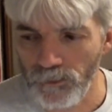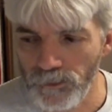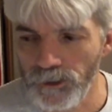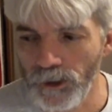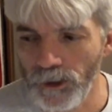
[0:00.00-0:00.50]

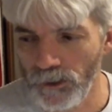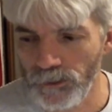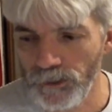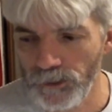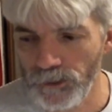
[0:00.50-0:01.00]
to
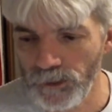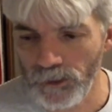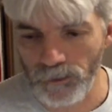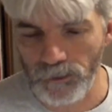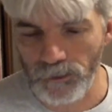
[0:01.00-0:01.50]

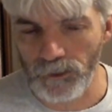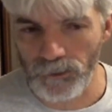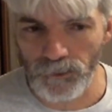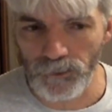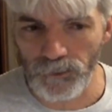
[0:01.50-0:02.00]
judge
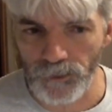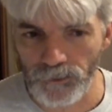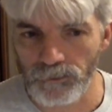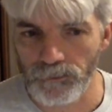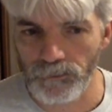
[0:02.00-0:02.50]
the New
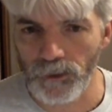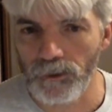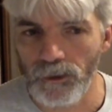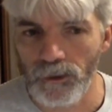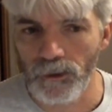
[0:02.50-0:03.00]
Testament.